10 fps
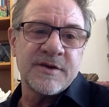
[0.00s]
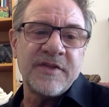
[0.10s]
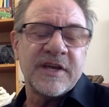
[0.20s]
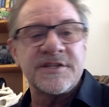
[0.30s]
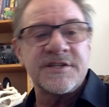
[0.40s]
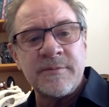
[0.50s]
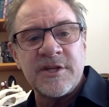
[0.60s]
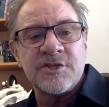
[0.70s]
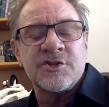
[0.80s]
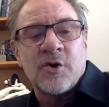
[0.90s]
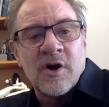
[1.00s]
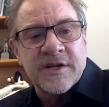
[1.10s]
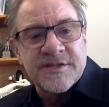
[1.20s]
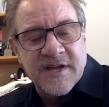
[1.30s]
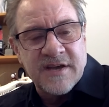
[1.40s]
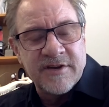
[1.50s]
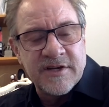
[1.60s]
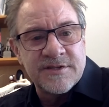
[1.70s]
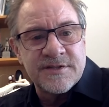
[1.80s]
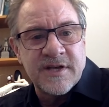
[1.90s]
So I think it's some of the strongest
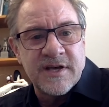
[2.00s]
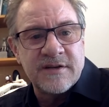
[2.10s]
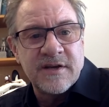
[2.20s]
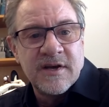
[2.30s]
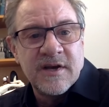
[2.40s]
evidence that